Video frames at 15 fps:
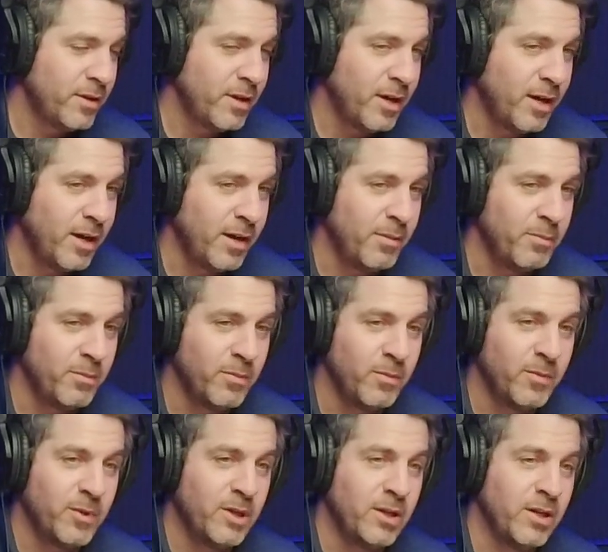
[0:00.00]
And
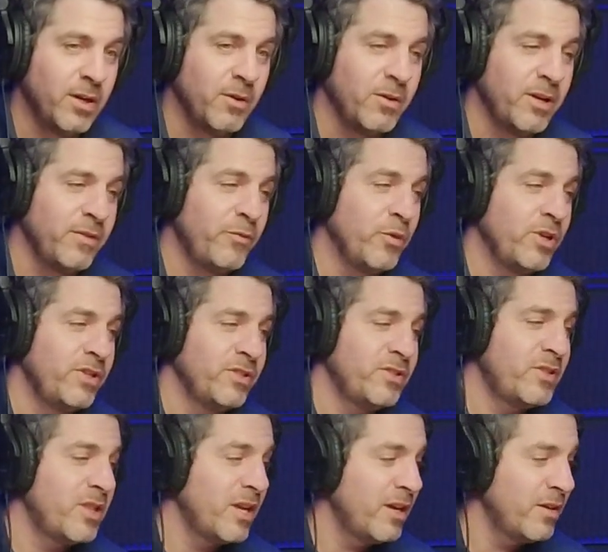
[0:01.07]
if we
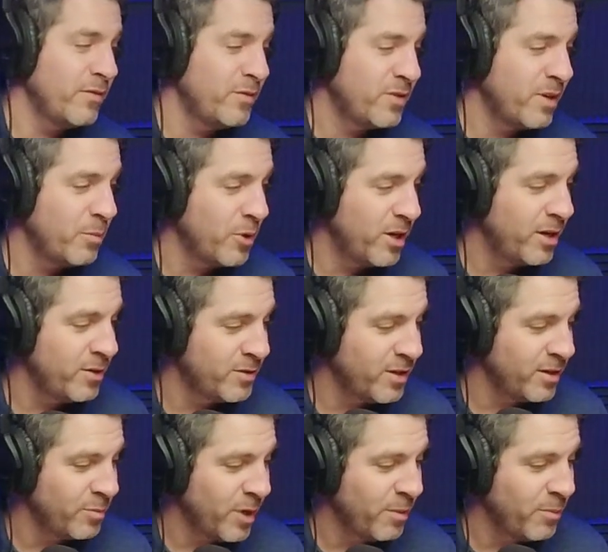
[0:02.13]
just think of someone else
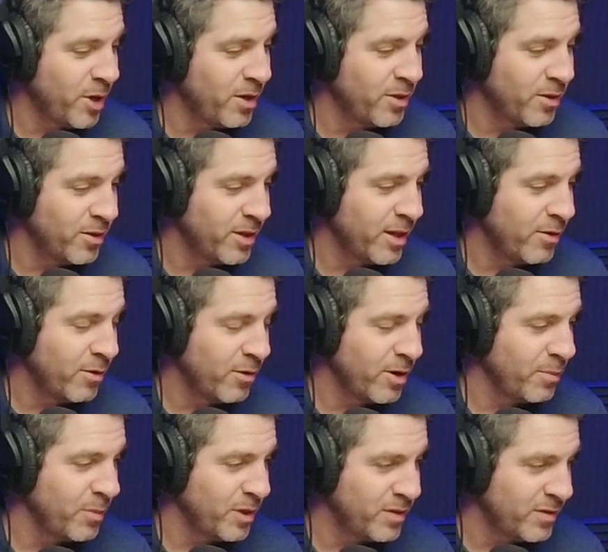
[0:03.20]
like my mother, that already
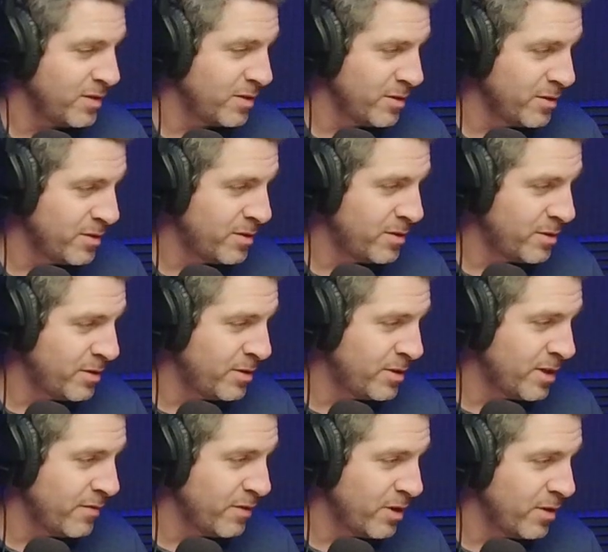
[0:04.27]
means that there's
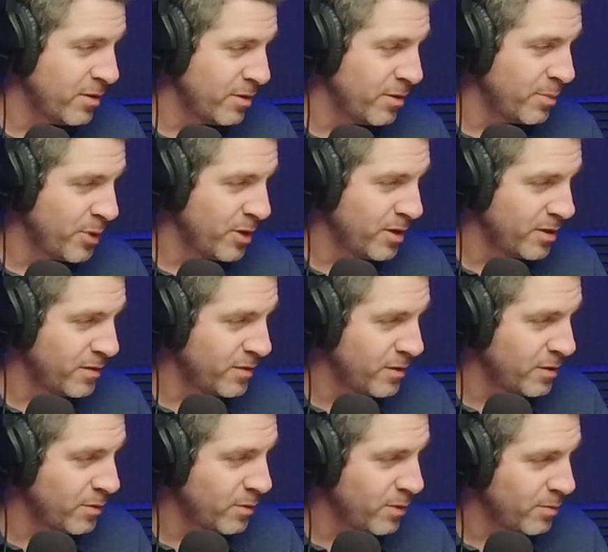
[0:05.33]
7 other opinions
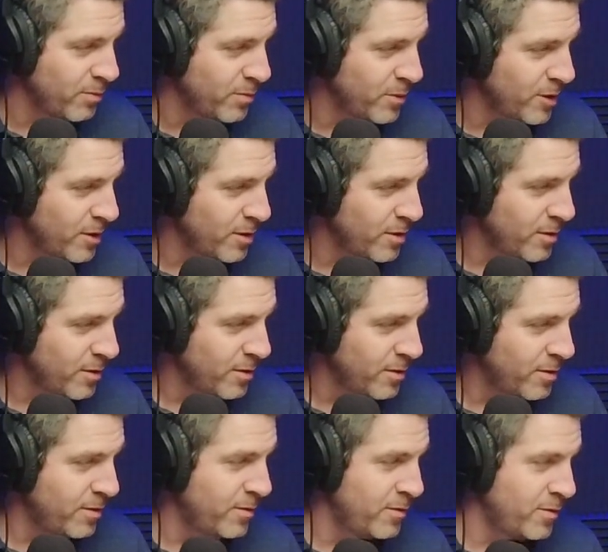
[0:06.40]
in the room.
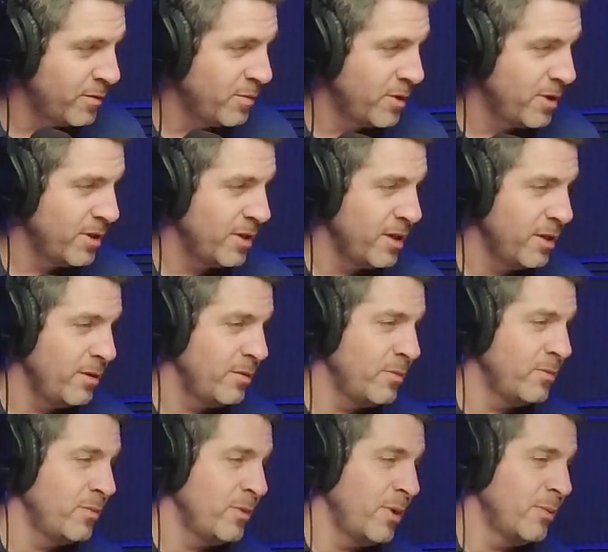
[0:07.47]
So really,
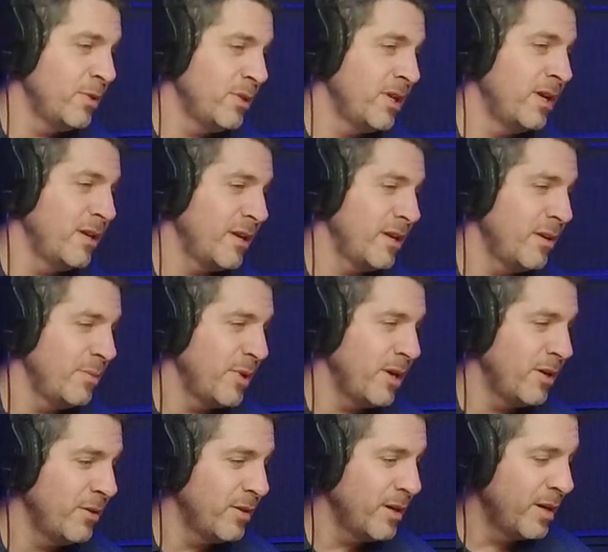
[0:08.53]
what we're talking
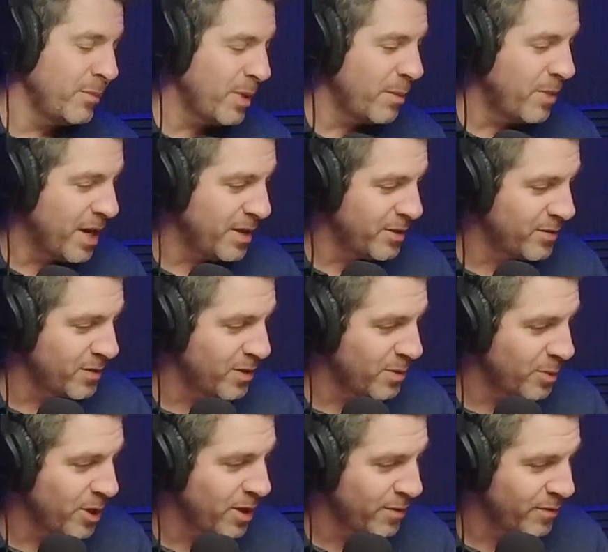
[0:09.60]
about, and my math is going to
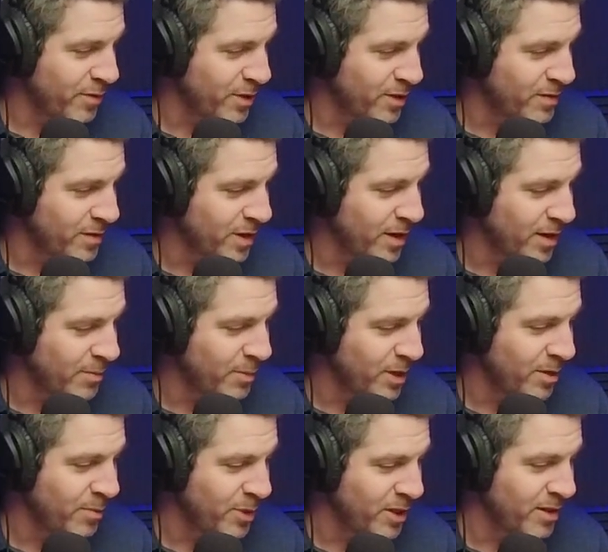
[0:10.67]
be off from this, I admit
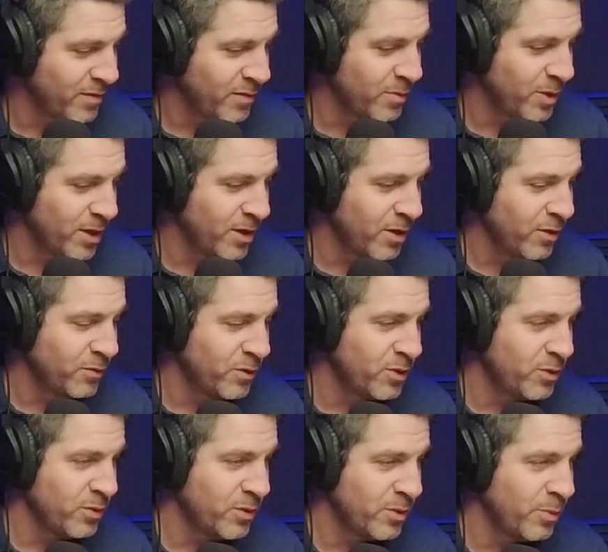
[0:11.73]
it, but that's the way it goes with
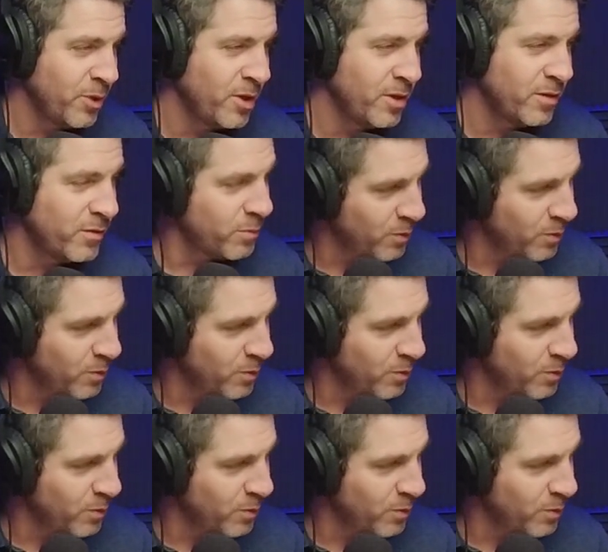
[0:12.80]
Jewish opinions.